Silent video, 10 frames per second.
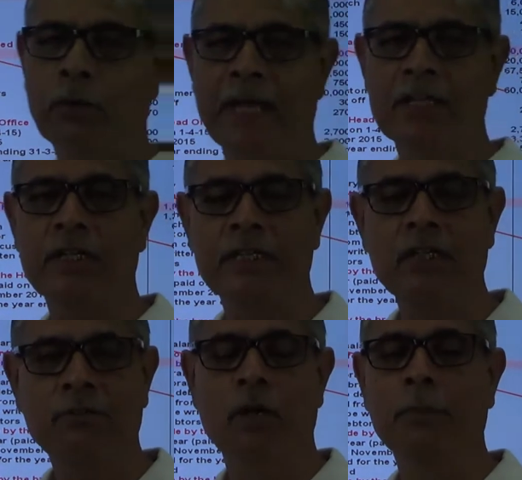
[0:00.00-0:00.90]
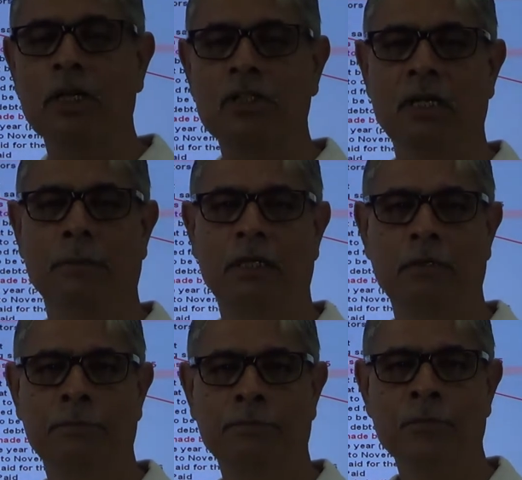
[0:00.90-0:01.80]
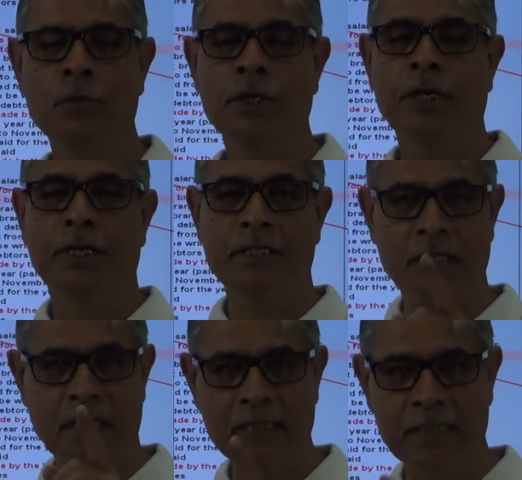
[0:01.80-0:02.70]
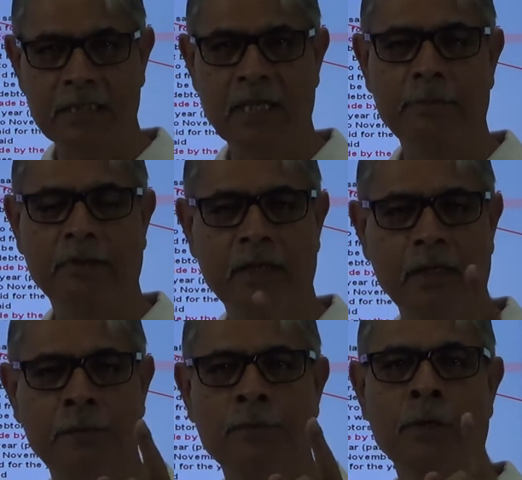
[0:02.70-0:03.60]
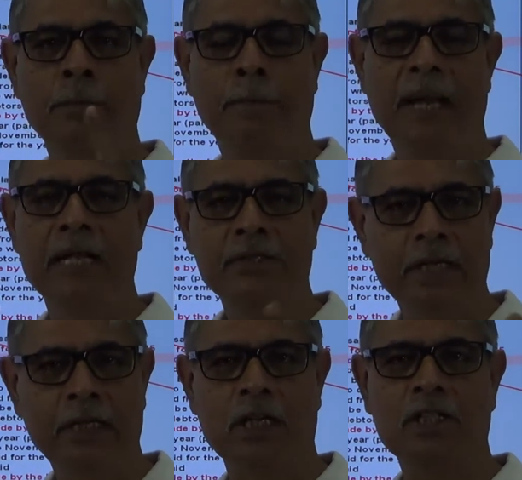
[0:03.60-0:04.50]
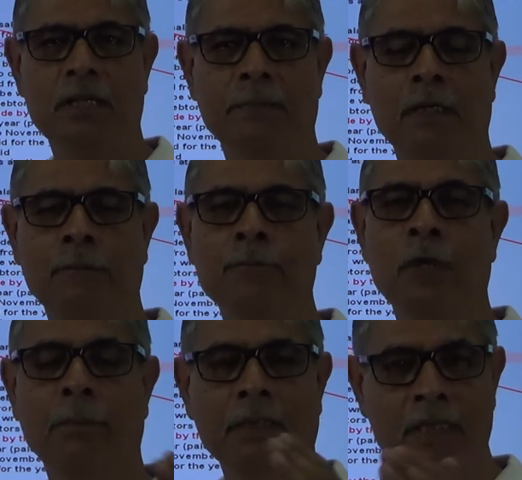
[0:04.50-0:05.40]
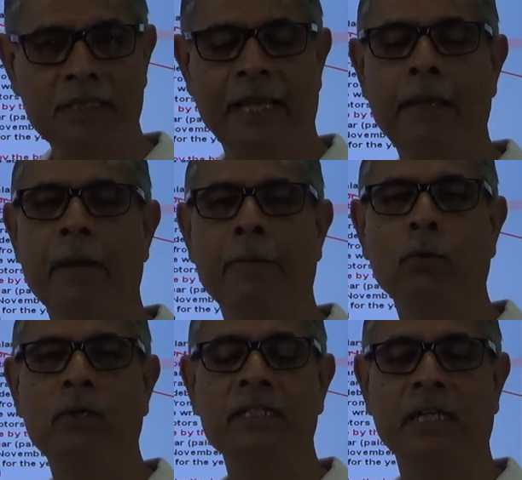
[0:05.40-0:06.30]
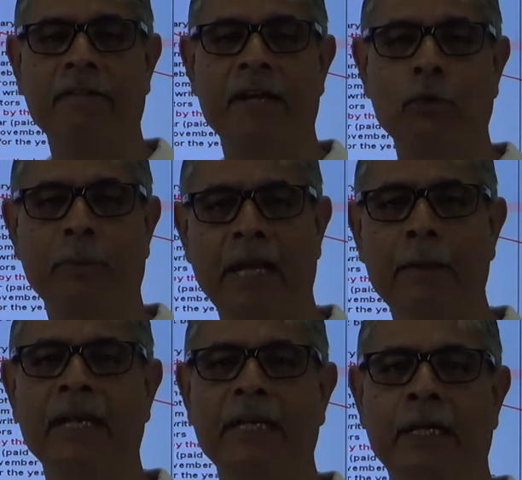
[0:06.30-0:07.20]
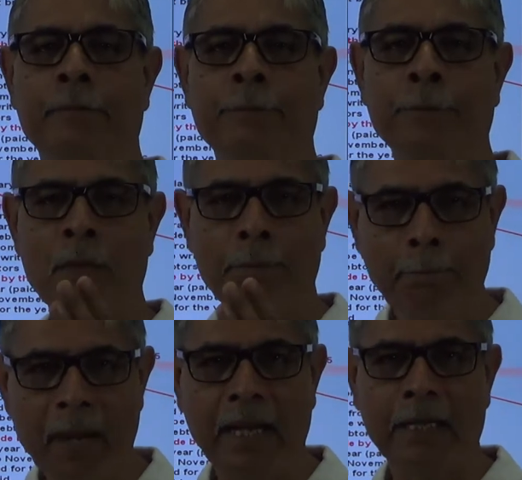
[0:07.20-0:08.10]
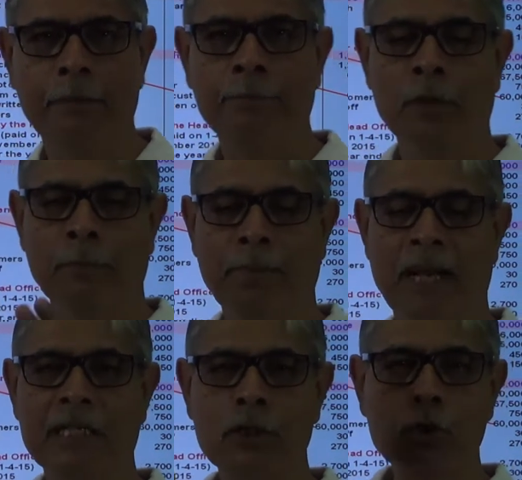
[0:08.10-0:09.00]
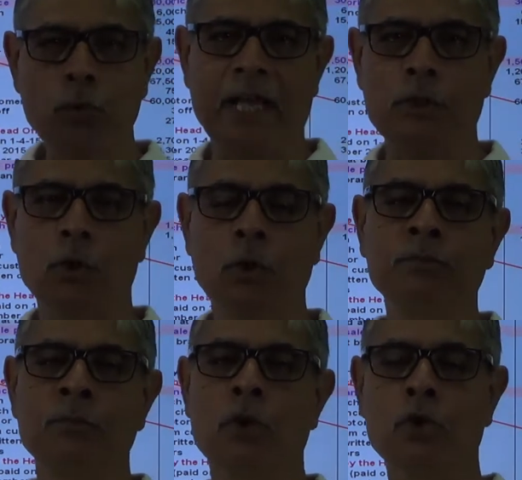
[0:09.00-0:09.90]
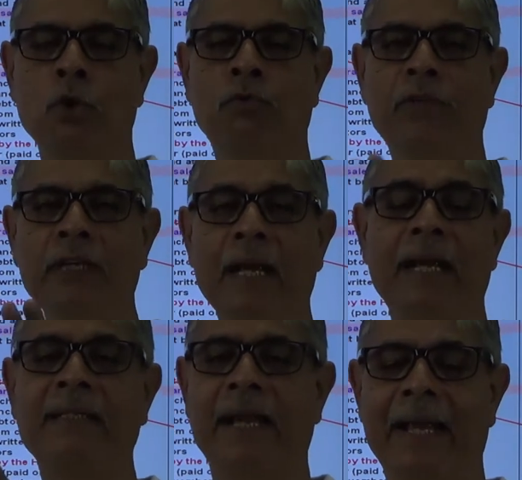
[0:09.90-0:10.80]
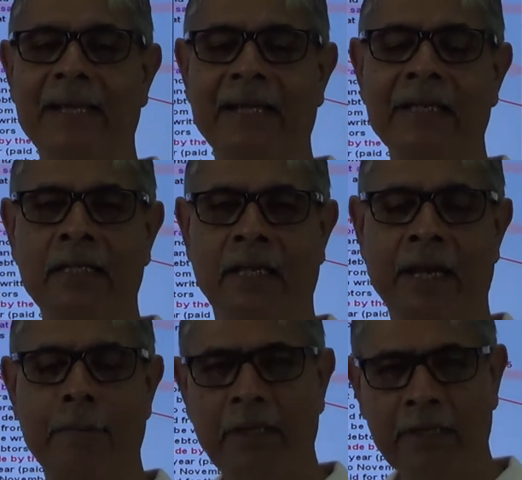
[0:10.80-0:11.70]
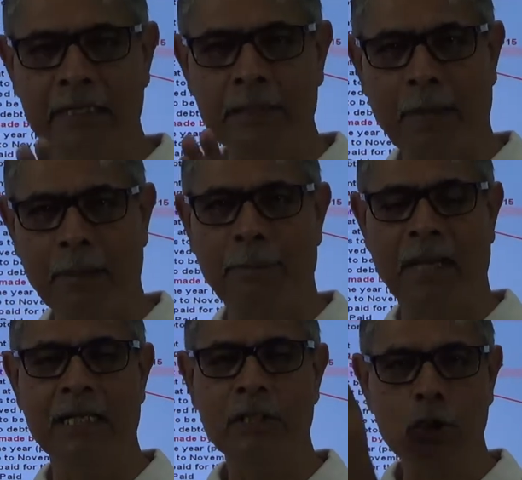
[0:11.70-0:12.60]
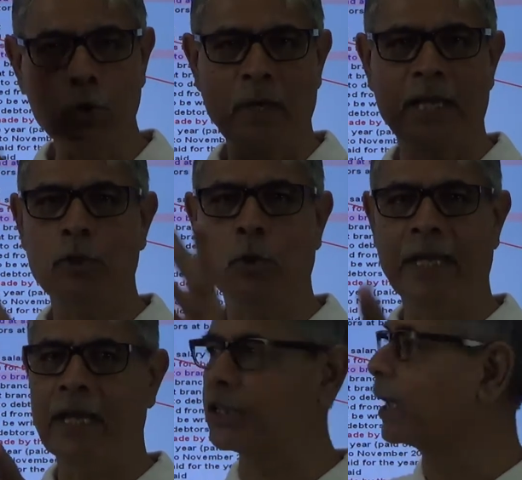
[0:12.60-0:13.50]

cash received from customer. It is a transaction between branch and customer, but the same amount is required to be remitted by branch to HO. So we write the entry remittance by branch to HO, cash